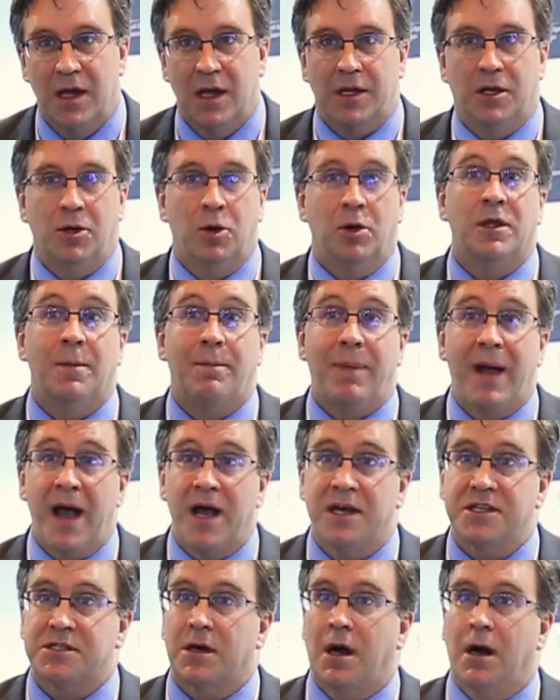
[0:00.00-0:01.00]
You know, in the
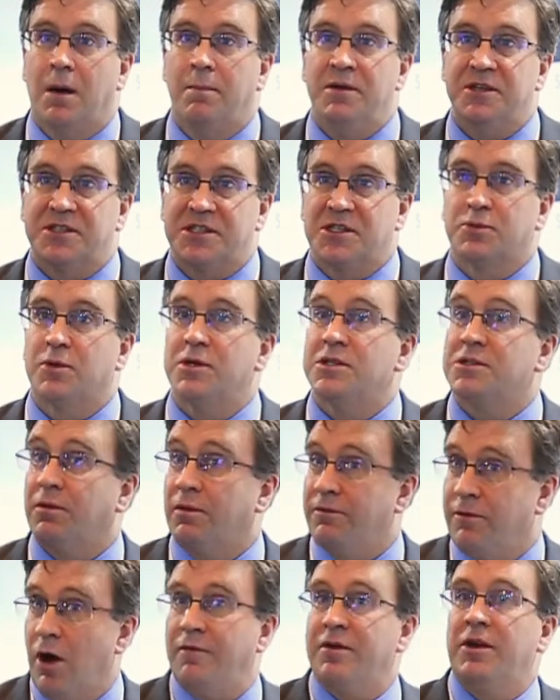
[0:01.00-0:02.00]
past, our business was
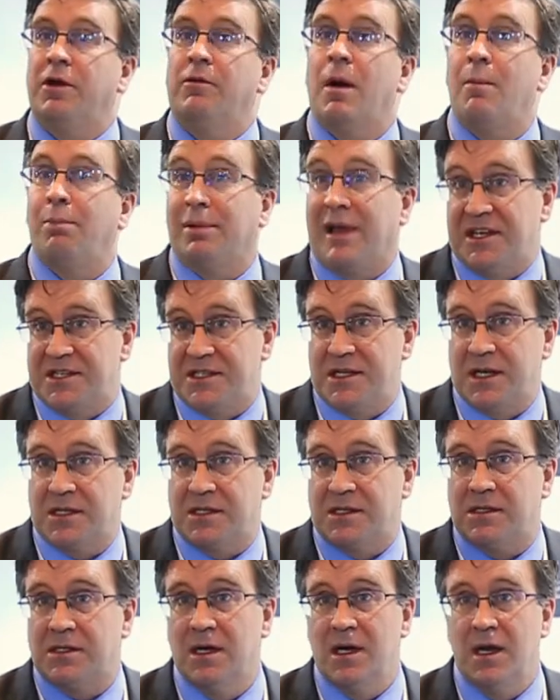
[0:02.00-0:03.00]
revolving around
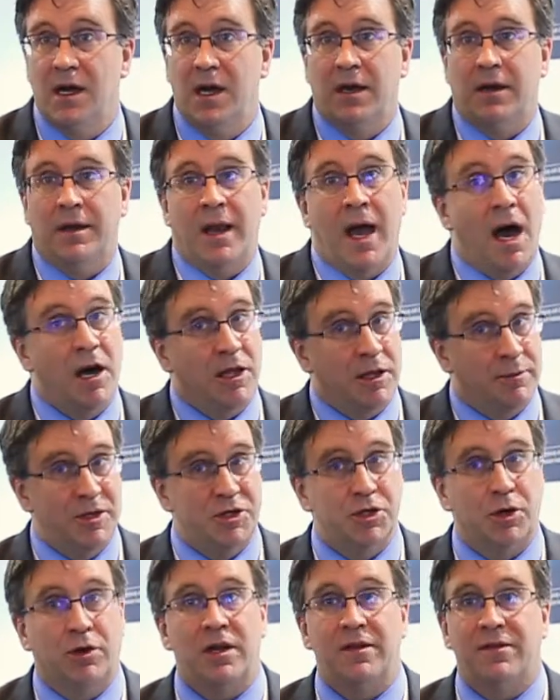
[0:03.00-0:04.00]
plastics. Now the
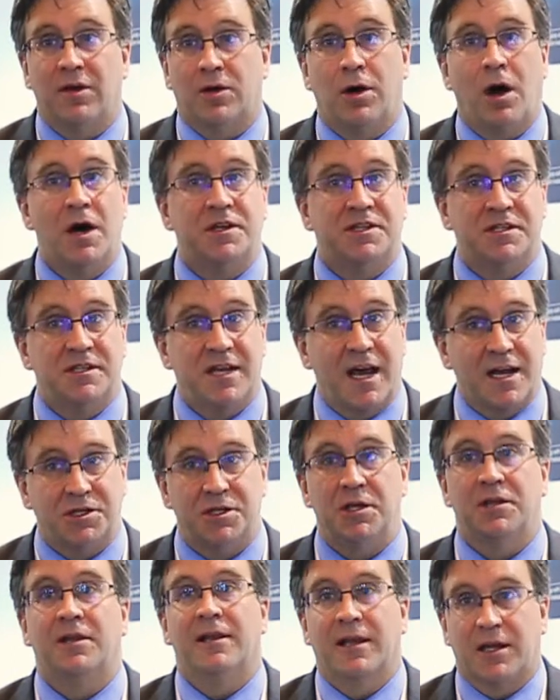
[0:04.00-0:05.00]
majority of the cost is
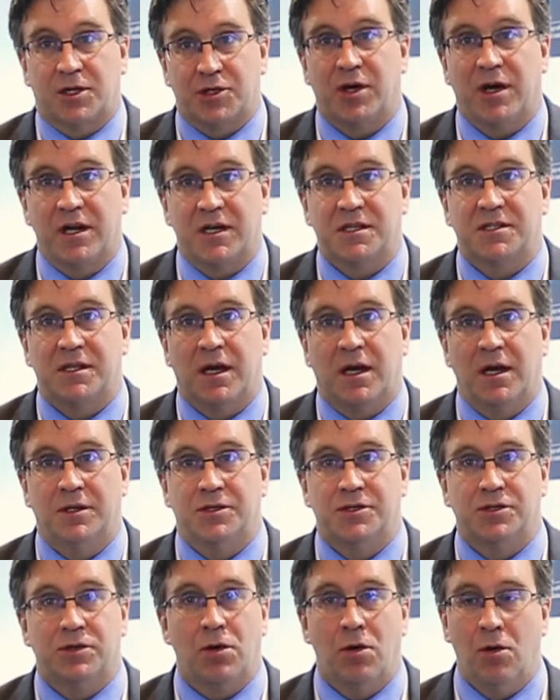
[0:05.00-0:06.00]
actually on the electronic
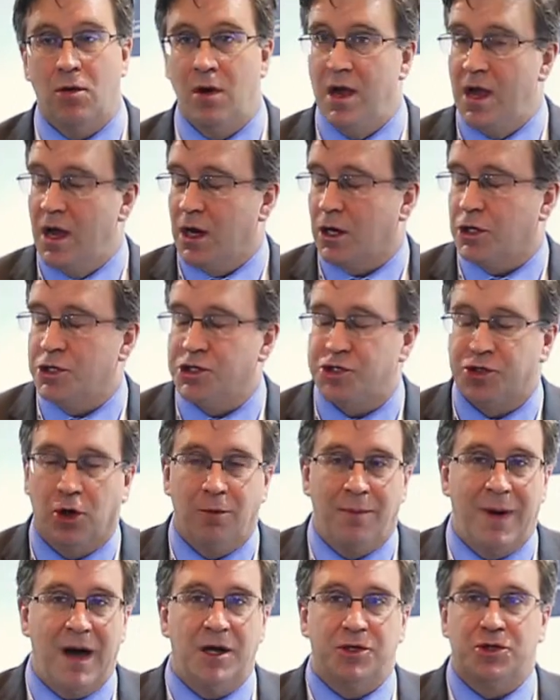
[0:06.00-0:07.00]
side. So
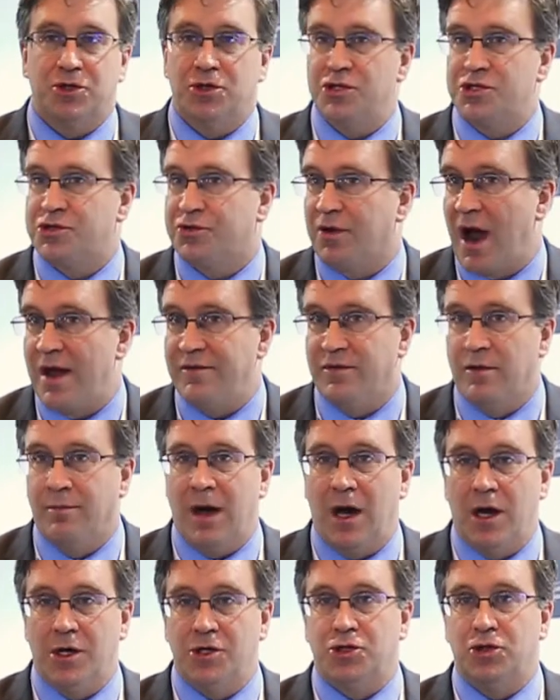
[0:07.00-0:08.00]
control modules, driver
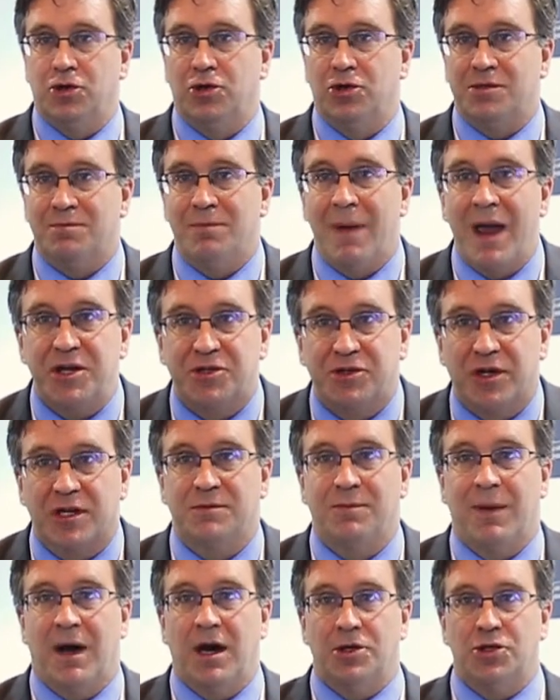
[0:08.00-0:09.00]
modules, matrix
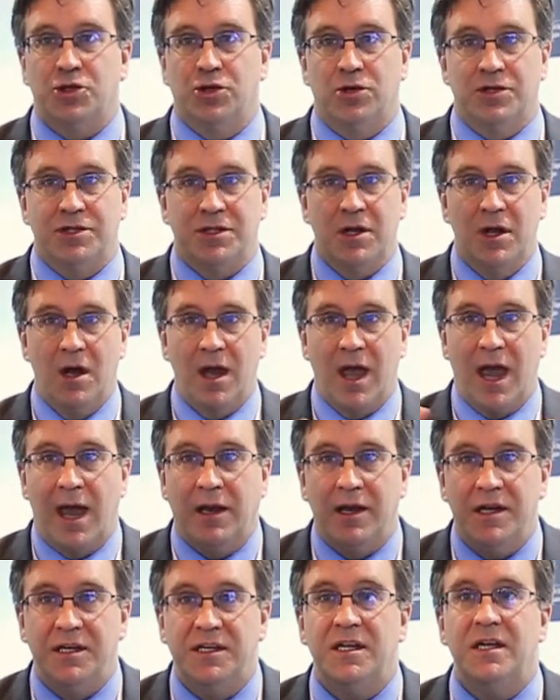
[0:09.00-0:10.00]
modules,
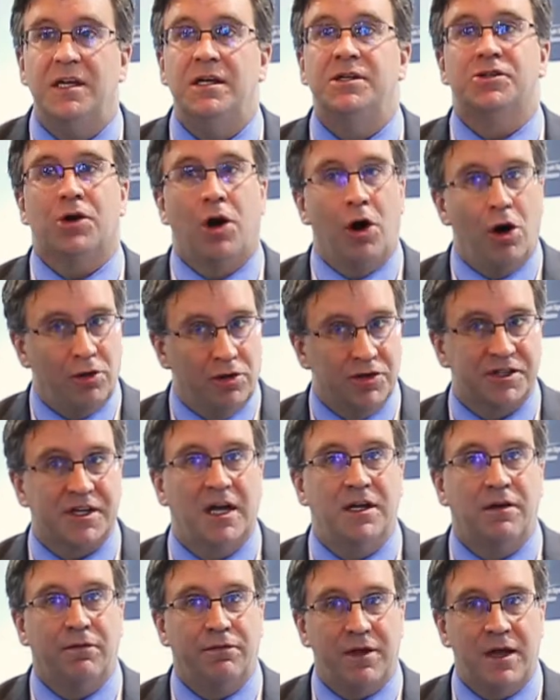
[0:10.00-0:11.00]
LEDs, all those
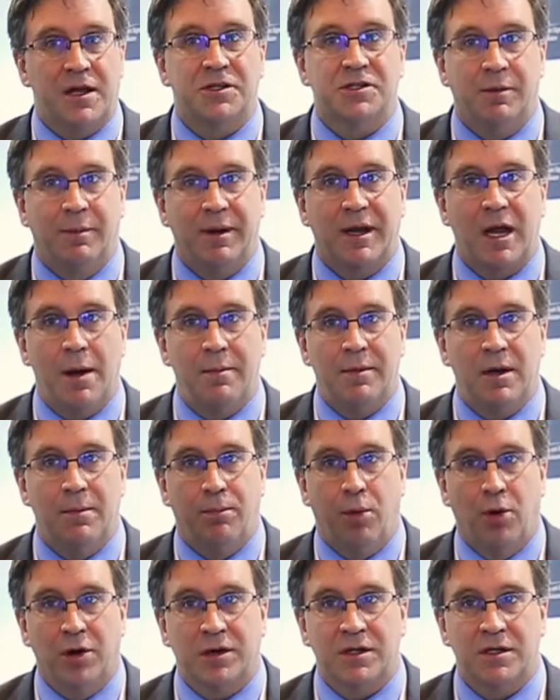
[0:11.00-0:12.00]
kind of things are becoming
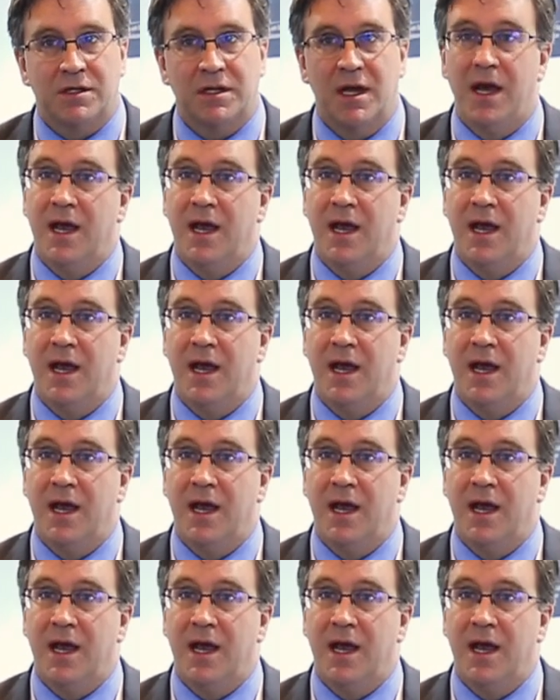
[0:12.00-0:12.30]
important.